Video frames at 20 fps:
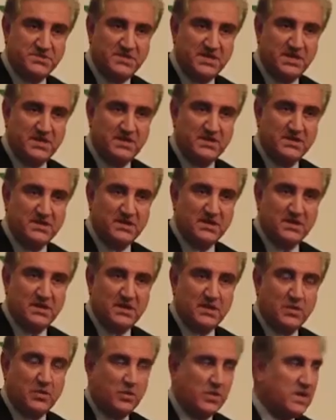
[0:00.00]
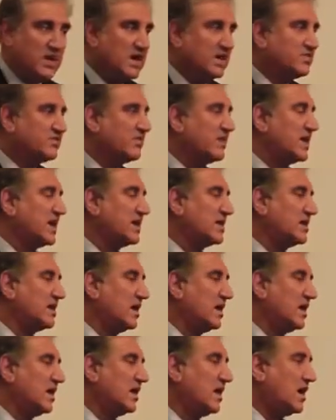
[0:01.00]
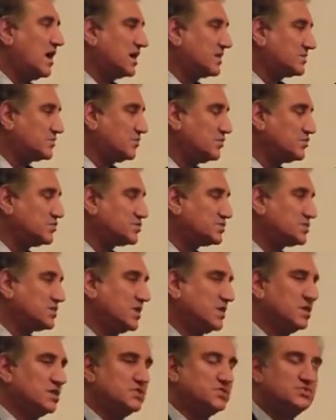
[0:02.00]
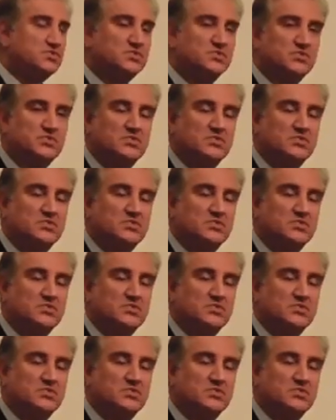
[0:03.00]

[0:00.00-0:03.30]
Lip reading: there. We are trying our utmost to